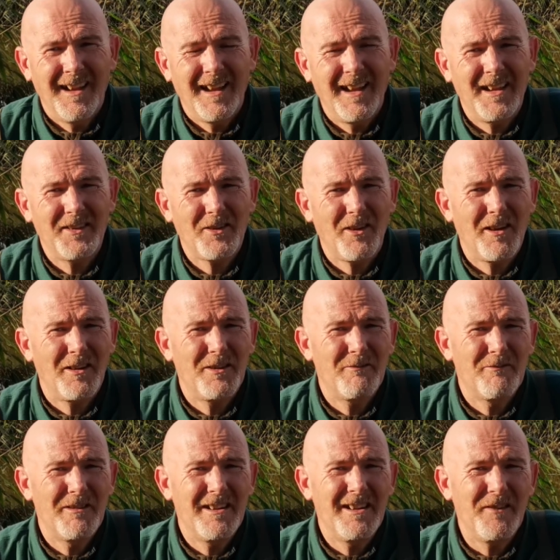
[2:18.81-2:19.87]
as I only
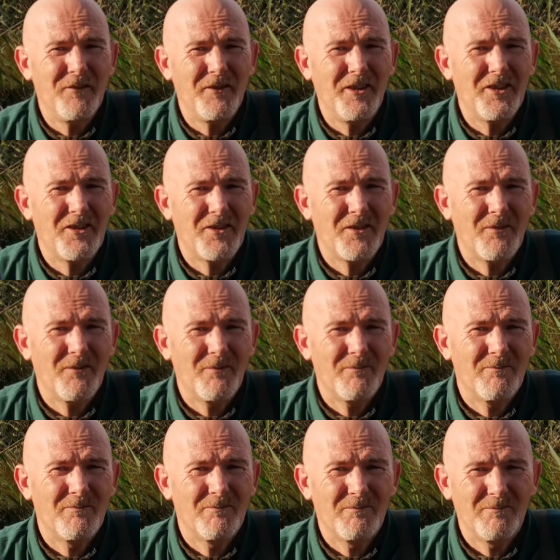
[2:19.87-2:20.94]
really fish
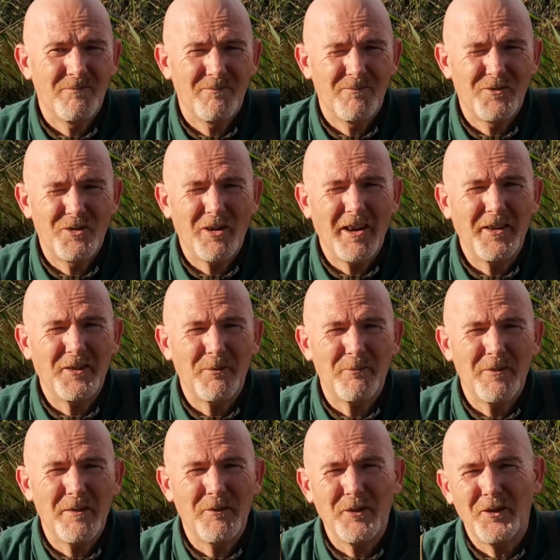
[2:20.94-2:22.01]
drains and
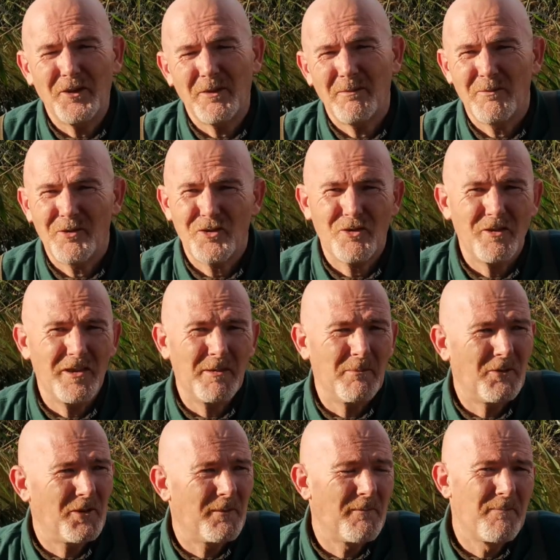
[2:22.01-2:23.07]
rivers,
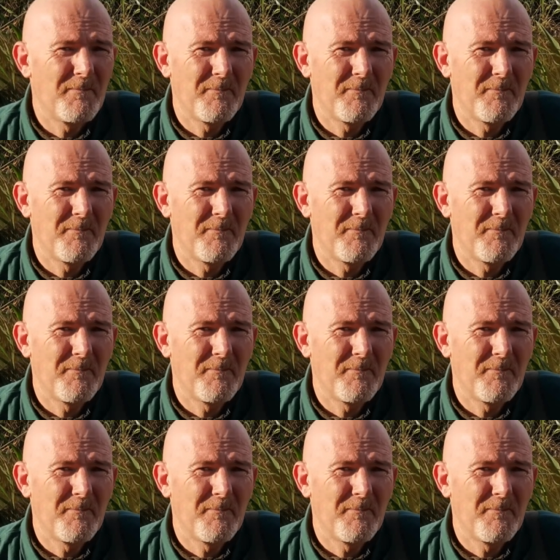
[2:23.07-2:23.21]
streams,